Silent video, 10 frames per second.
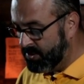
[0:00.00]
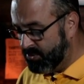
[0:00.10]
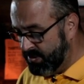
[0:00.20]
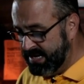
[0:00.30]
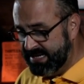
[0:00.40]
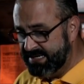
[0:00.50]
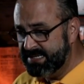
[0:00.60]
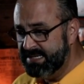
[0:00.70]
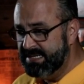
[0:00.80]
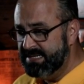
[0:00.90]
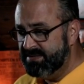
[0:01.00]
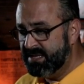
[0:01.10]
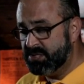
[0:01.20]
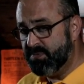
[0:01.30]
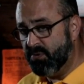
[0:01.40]
grid
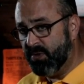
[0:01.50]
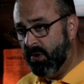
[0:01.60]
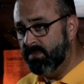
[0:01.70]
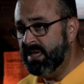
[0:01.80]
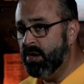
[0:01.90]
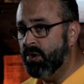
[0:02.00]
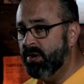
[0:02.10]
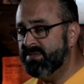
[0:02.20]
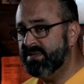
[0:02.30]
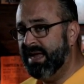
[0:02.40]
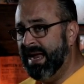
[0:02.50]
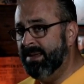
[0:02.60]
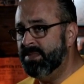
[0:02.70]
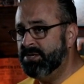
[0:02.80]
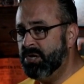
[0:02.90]
that is both on the Earth
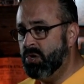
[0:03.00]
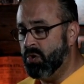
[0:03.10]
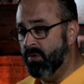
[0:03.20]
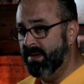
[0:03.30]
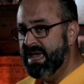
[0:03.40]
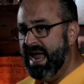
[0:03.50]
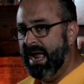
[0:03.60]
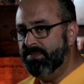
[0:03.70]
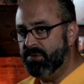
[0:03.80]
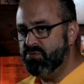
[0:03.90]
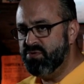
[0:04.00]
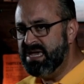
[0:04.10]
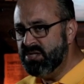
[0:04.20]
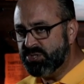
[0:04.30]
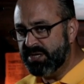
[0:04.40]
and the dome. And the
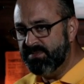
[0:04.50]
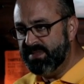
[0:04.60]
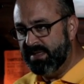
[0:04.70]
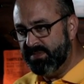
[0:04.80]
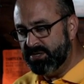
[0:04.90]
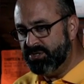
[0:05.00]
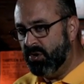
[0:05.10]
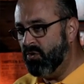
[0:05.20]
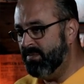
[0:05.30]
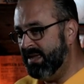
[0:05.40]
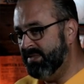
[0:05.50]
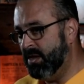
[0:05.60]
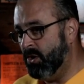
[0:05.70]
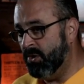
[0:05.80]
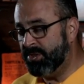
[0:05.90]
reason that the dome and the
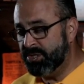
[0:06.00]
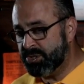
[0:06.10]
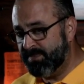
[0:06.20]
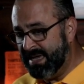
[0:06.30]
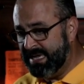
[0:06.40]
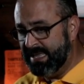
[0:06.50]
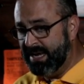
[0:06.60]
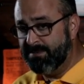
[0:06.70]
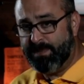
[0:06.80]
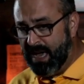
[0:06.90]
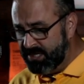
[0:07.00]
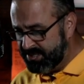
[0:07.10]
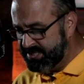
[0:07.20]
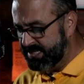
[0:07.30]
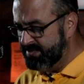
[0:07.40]
Earth, it is speculated,
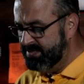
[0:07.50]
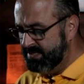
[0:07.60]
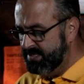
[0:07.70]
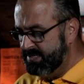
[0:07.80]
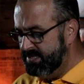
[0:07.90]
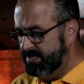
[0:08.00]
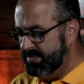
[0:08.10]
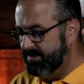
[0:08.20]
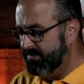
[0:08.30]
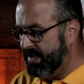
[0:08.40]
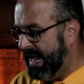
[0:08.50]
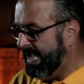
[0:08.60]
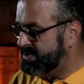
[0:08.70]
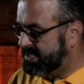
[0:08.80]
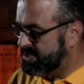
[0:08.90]
posited,
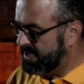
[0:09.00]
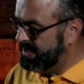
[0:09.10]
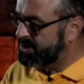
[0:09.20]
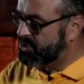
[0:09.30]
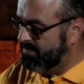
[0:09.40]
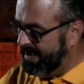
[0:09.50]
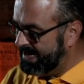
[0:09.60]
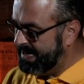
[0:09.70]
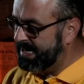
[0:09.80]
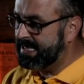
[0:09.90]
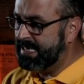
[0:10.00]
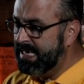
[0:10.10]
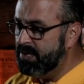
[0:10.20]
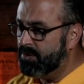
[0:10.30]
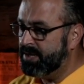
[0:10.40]
has this electromagnetic
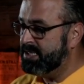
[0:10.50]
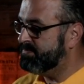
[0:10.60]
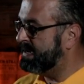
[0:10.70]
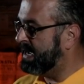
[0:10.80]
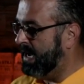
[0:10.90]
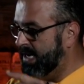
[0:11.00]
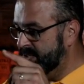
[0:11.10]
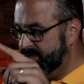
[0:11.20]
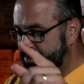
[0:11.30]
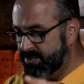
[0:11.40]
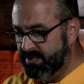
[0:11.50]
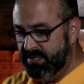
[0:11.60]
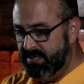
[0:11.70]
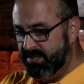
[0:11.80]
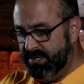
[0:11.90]
yield is because
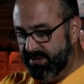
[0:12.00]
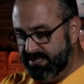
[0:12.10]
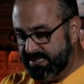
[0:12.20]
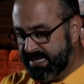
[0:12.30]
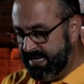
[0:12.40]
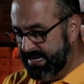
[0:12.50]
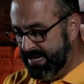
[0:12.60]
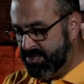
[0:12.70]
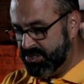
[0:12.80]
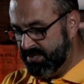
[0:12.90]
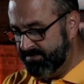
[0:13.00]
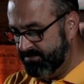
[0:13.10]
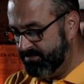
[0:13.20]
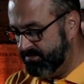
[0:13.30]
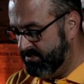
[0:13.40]
there is a connection
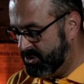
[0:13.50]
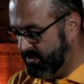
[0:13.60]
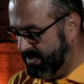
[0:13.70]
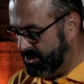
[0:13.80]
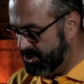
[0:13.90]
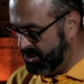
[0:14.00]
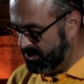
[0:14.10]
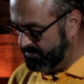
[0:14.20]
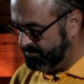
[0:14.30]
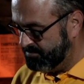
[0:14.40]
between the two,